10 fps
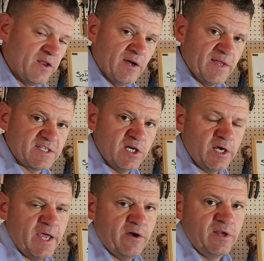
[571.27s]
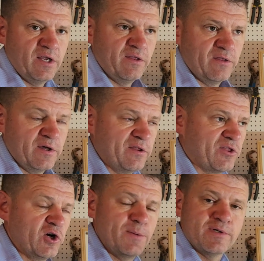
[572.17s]
Now that's not counting the
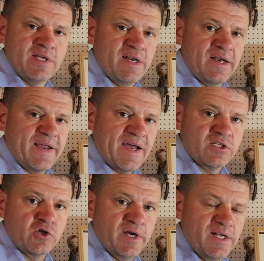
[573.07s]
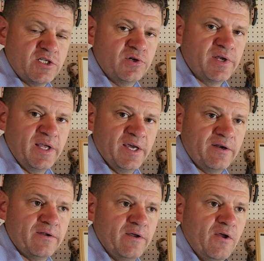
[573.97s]
30% tax credits you can get.